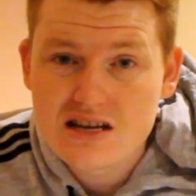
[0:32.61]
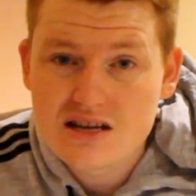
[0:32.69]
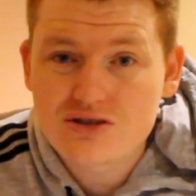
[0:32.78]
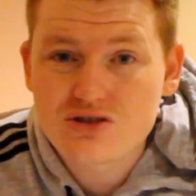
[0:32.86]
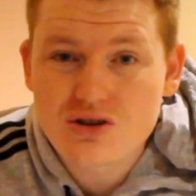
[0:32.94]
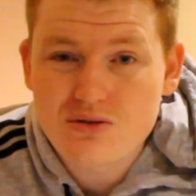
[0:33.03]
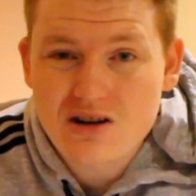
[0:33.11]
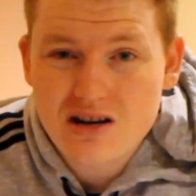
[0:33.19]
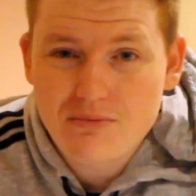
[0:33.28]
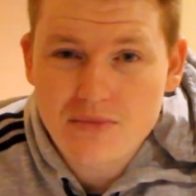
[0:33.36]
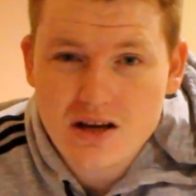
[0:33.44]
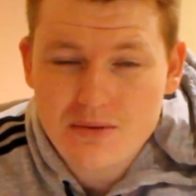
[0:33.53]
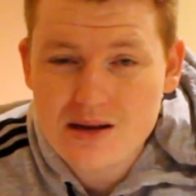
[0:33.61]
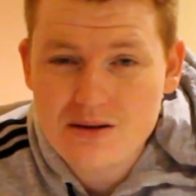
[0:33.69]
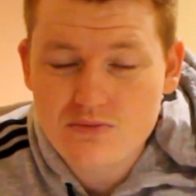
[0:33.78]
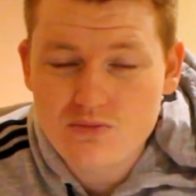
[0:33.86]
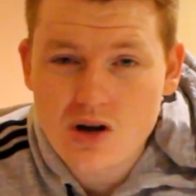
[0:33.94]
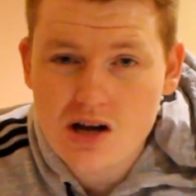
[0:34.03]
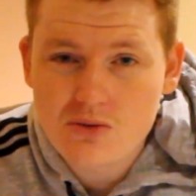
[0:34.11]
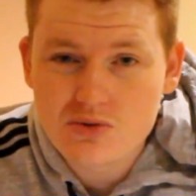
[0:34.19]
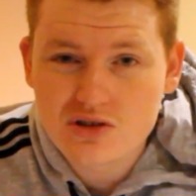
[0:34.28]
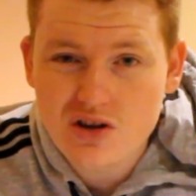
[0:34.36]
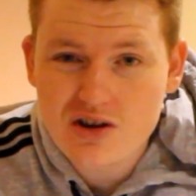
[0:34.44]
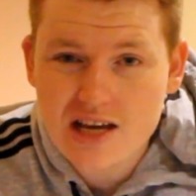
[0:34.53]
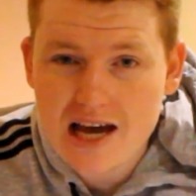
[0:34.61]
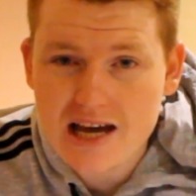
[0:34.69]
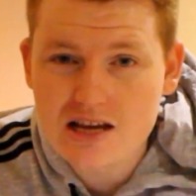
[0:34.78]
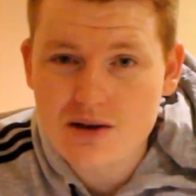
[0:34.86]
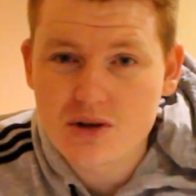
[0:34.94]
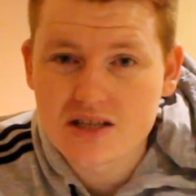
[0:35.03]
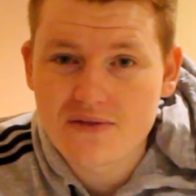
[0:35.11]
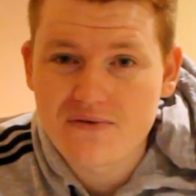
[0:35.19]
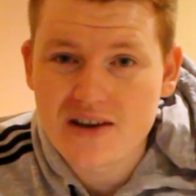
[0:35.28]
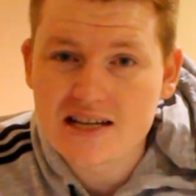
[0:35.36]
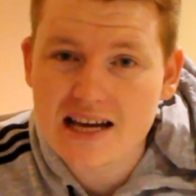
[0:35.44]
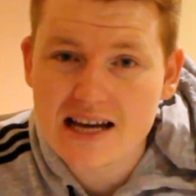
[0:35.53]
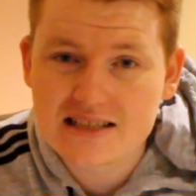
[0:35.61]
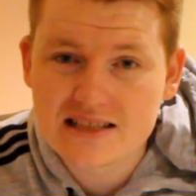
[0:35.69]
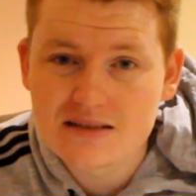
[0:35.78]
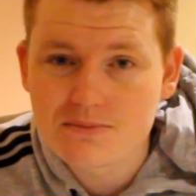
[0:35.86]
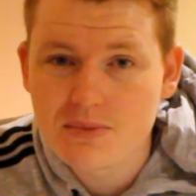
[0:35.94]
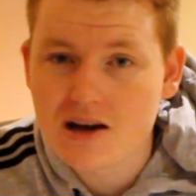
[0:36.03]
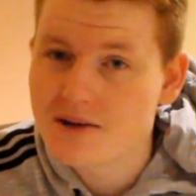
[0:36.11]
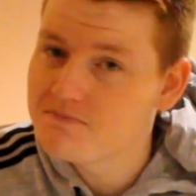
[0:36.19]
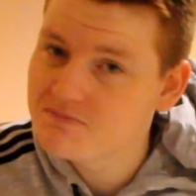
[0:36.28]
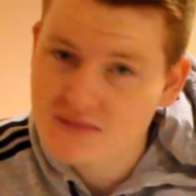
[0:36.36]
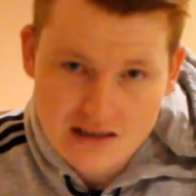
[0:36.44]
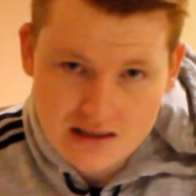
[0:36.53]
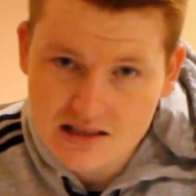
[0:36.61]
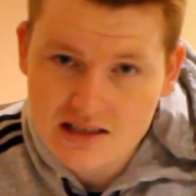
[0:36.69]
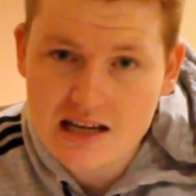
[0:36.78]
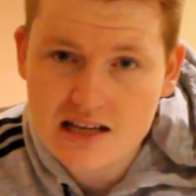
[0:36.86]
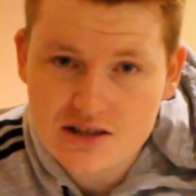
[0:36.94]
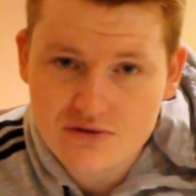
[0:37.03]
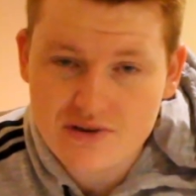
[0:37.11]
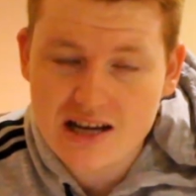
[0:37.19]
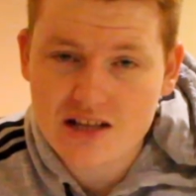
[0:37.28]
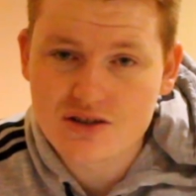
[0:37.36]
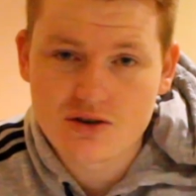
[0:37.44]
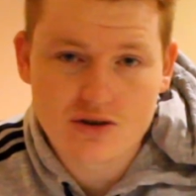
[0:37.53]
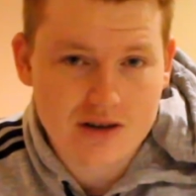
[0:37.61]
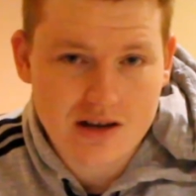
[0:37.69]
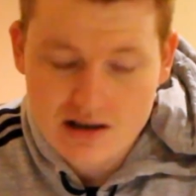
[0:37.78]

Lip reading: So, I mean, while it was okay, it wasn't fantastic, but let's get into round 2.